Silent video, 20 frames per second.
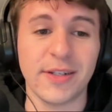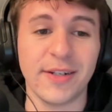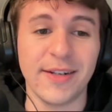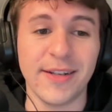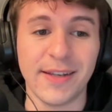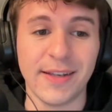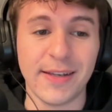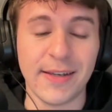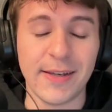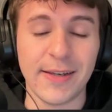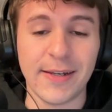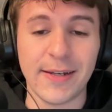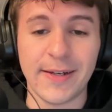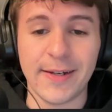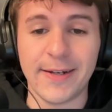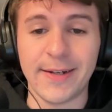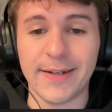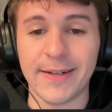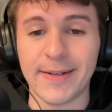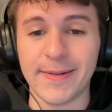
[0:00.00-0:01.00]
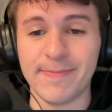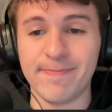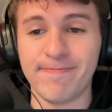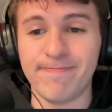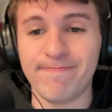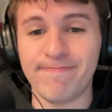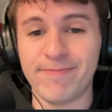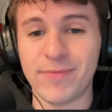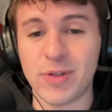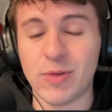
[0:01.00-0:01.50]
And
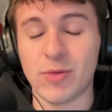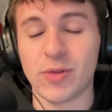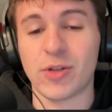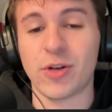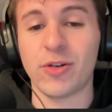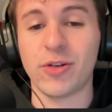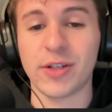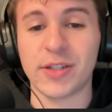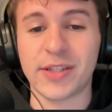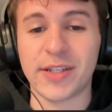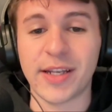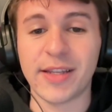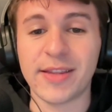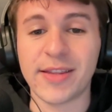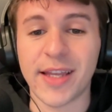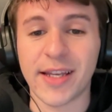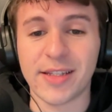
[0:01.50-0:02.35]
to a certain extent,